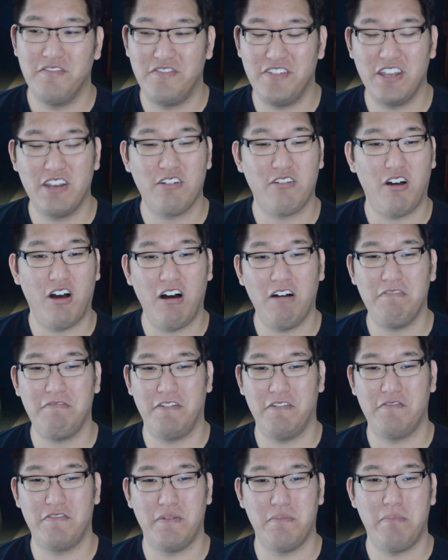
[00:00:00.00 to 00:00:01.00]
veer off
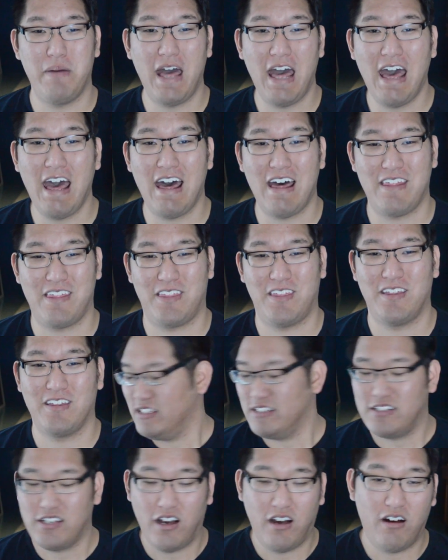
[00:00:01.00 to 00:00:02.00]
of the path.
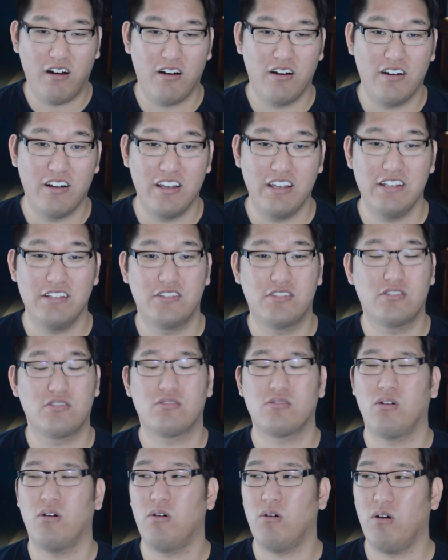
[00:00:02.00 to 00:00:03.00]
It's hard, it's
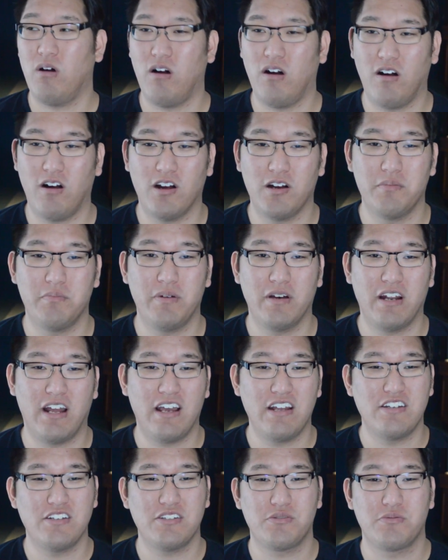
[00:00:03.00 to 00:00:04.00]
so hard, but
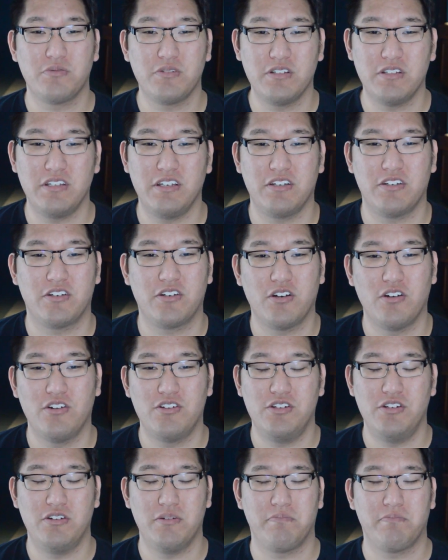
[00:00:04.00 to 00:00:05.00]
I just really
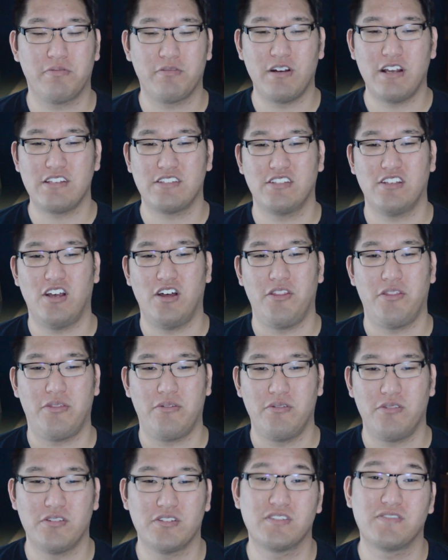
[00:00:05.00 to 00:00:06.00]
encourage you to press on
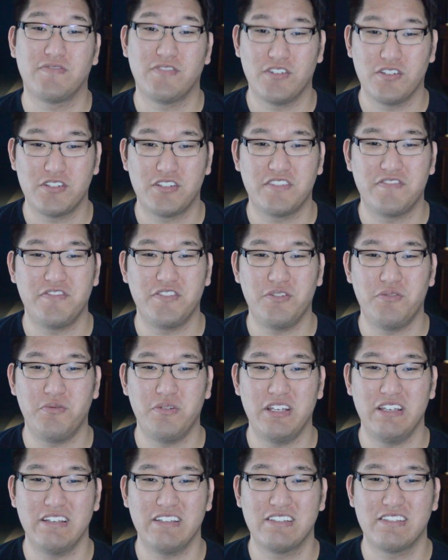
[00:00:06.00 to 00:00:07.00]
through those first few
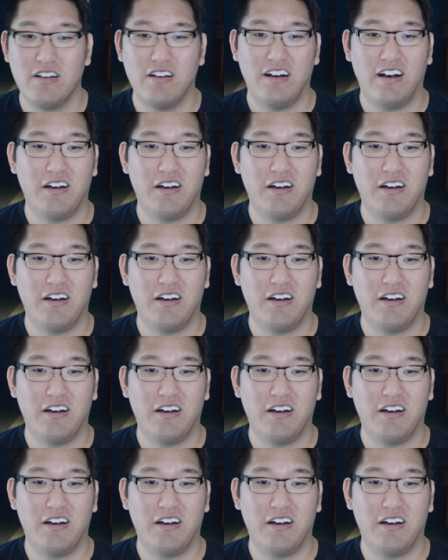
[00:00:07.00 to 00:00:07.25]
weeks.